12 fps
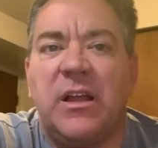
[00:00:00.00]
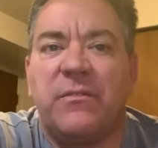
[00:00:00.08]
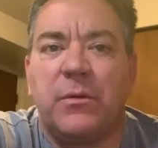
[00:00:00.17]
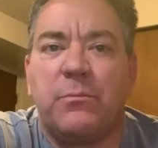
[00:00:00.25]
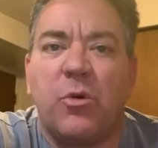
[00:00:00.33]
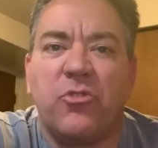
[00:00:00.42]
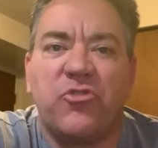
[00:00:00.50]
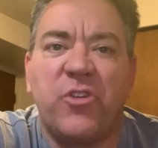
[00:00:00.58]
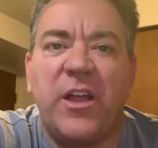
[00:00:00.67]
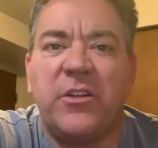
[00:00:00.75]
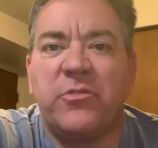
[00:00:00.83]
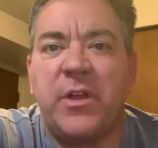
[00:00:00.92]

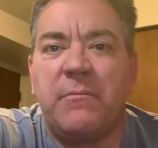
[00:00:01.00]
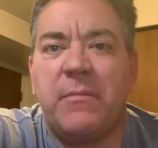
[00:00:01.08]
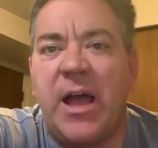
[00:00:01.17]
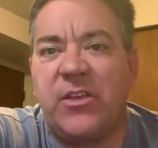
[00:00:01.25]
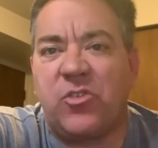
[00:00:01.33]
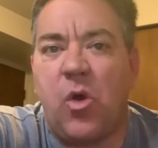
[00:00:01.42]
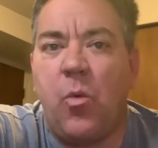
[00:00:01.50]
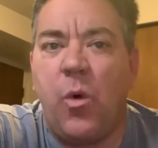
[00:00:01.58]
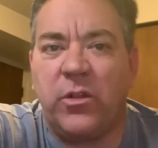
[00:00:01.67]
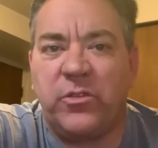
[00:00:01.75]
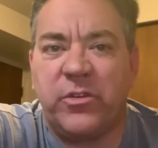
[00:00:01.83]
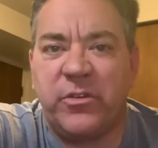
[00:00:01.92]
portrayed Green Mask,
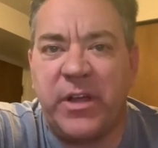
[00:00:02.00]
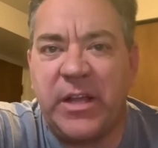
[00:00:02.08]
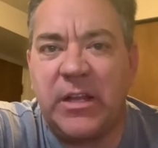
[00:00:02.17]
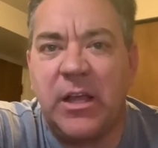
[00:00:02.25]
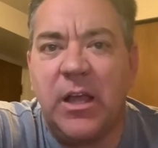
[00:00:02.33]
Walter Green.